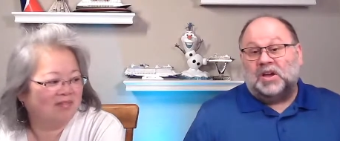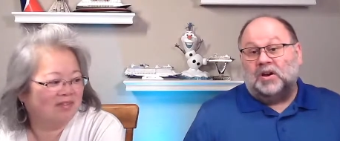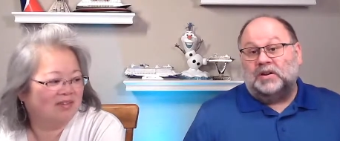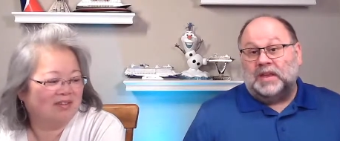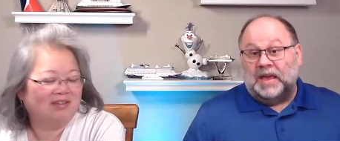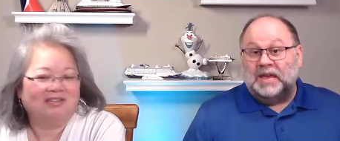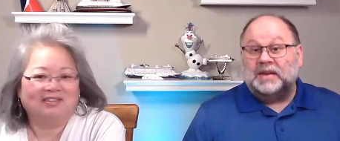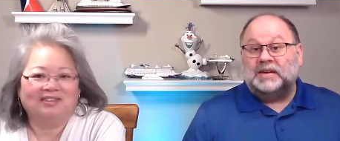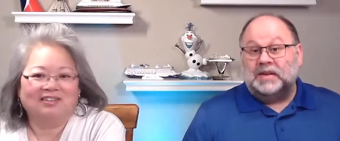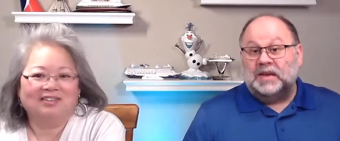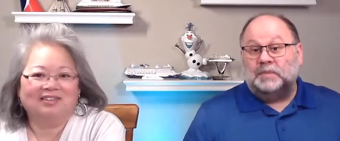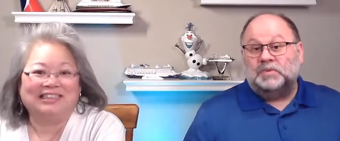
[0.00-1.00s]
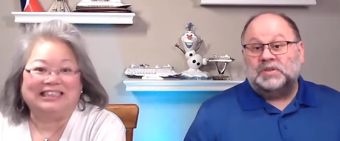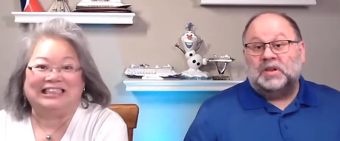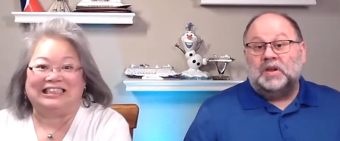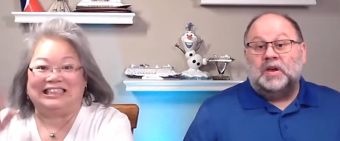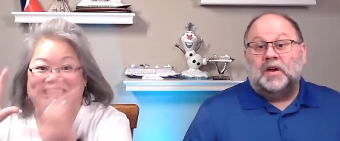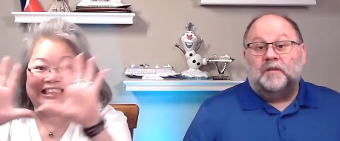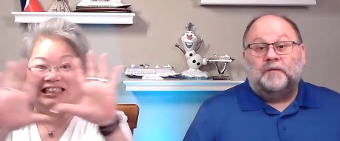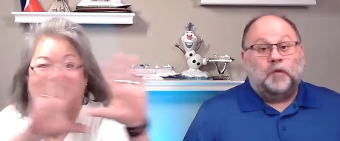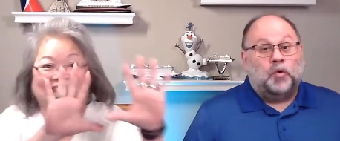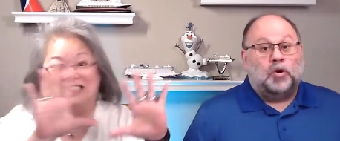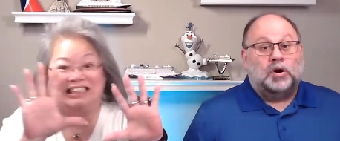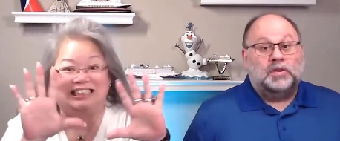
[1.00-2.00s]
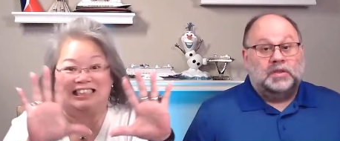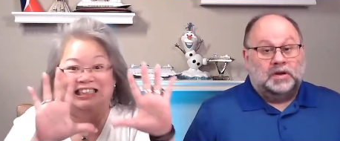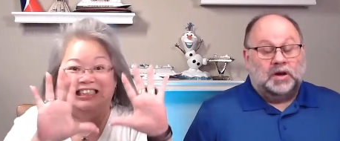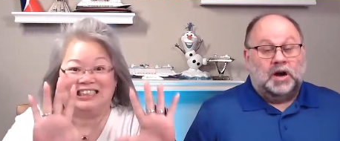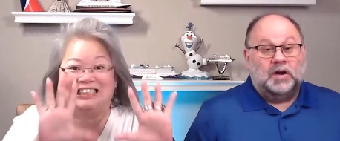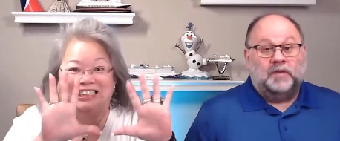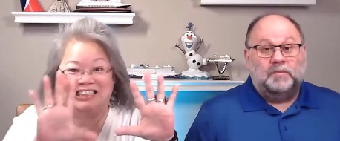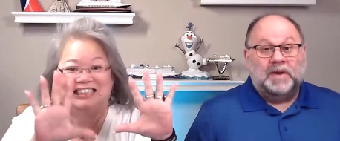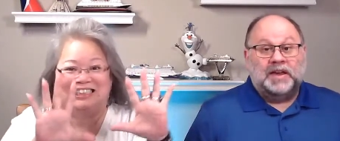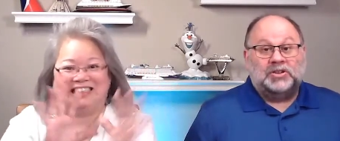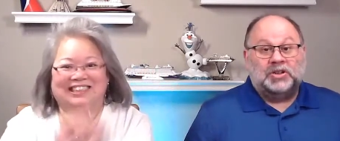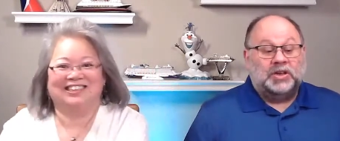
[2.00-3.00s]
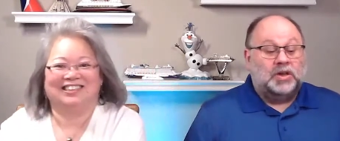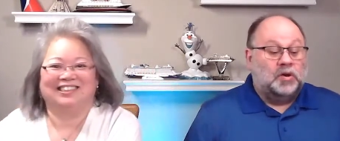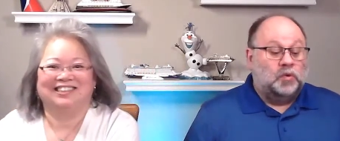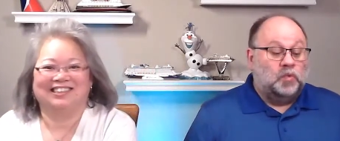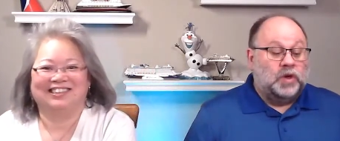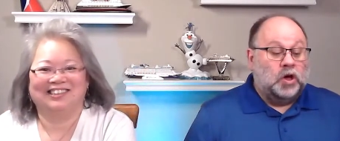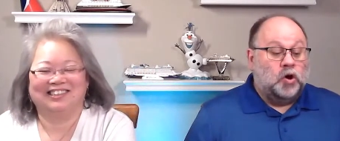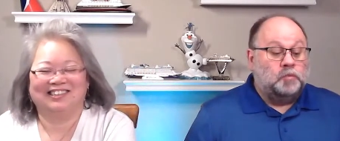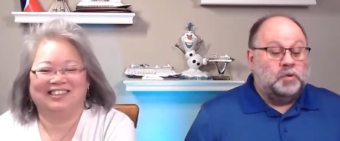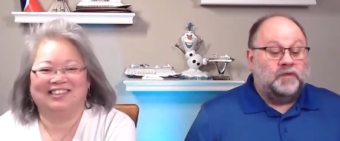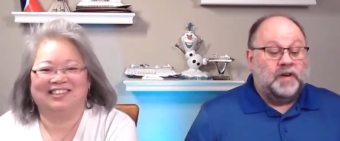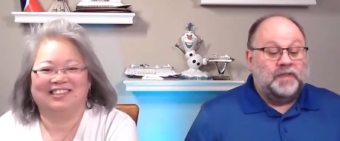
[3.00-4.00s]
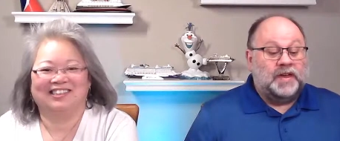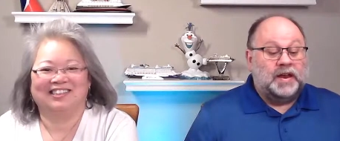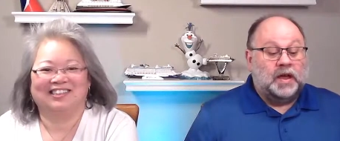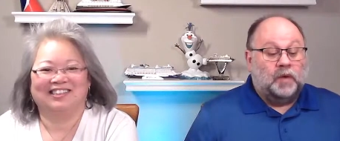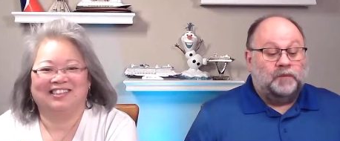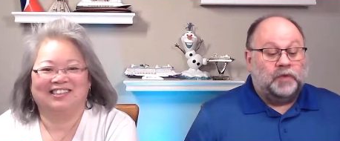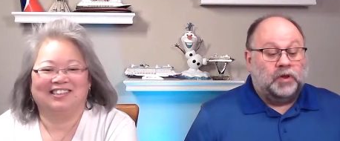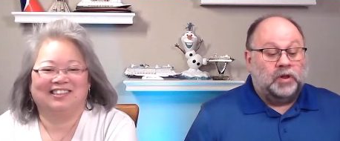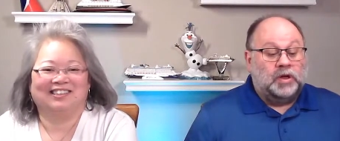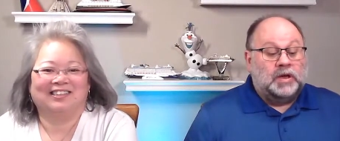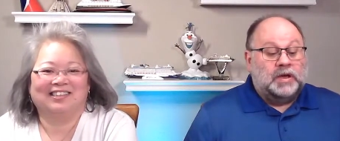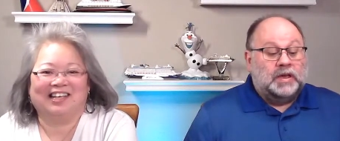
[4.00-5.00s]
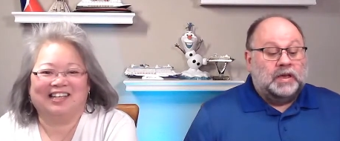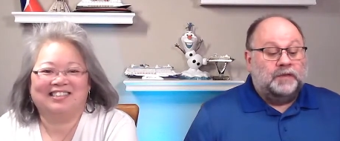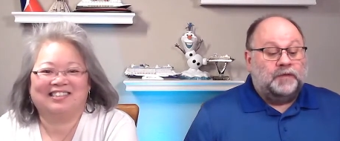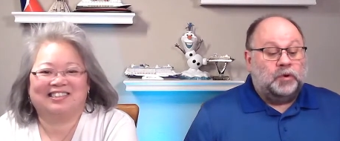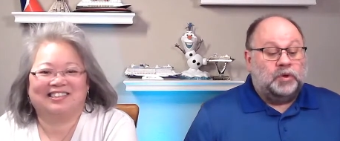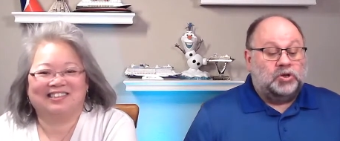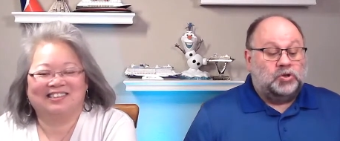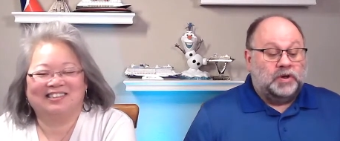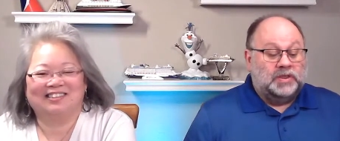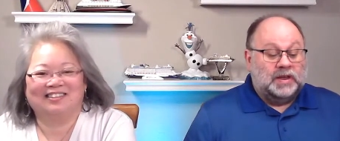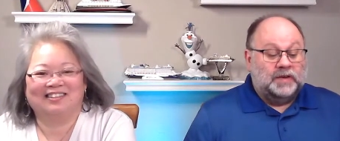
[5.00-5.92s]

Speaker 1: our ten tips for the Carnival Magic. We hope you found that helpful. Yes. If you enjoyed that